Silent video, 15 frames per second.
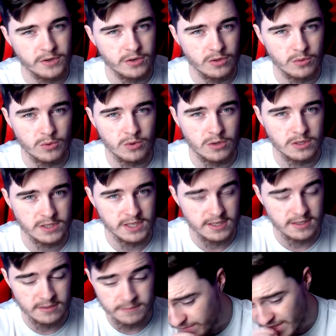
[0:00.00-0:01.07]
The Walking
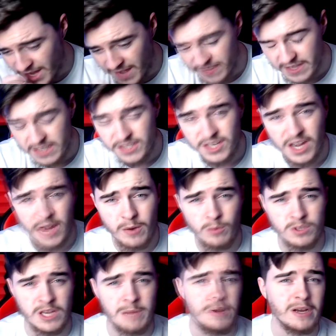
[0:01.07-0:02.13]
Dead. And this guy
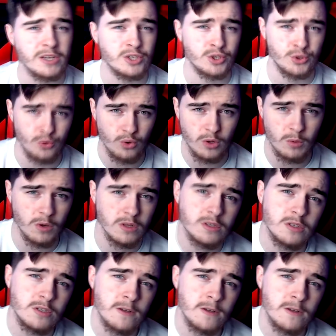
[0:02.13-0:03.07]
was at my school once.